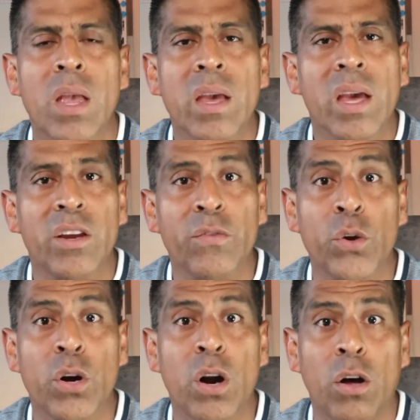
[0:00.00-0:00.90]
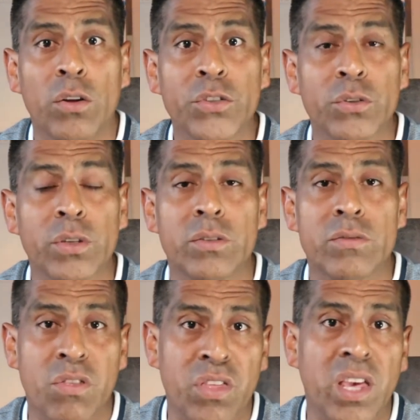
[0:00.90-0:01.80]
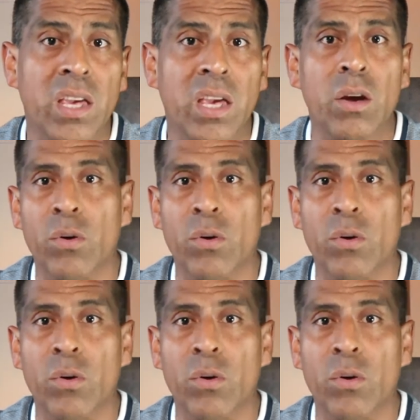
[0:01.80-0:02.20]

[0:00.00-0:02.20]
And if you're also thinking,